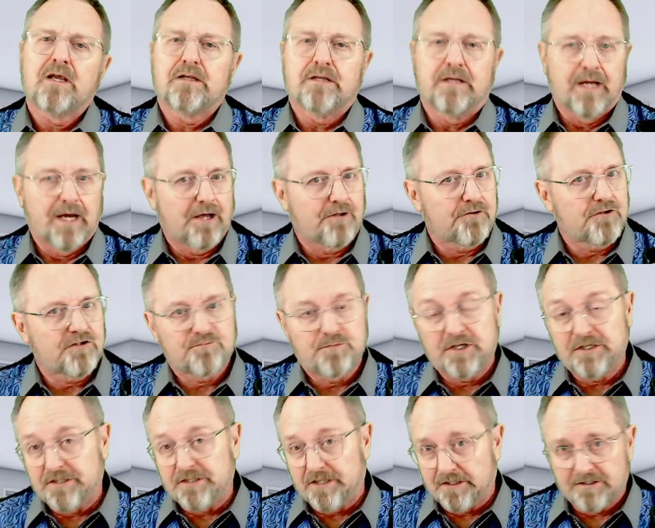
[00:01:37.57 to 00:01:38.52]
Now there's
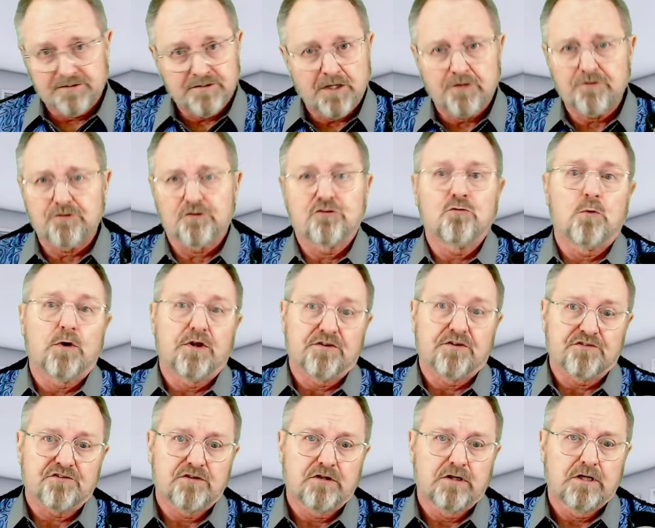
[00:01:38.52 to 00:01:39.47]
been yet another
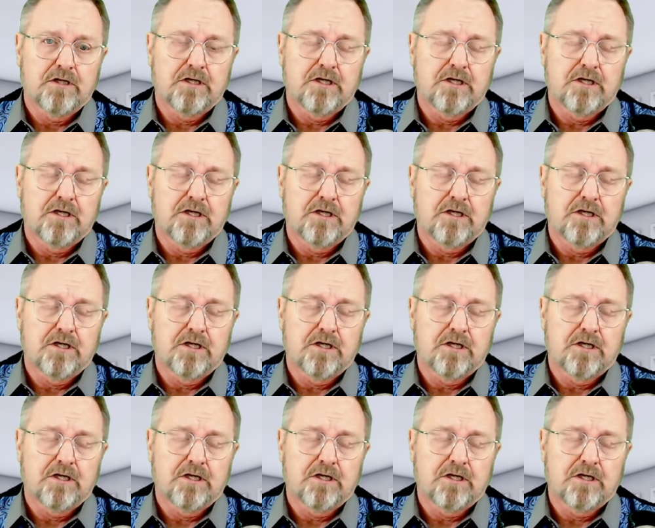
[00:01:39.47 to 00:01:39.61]
twist.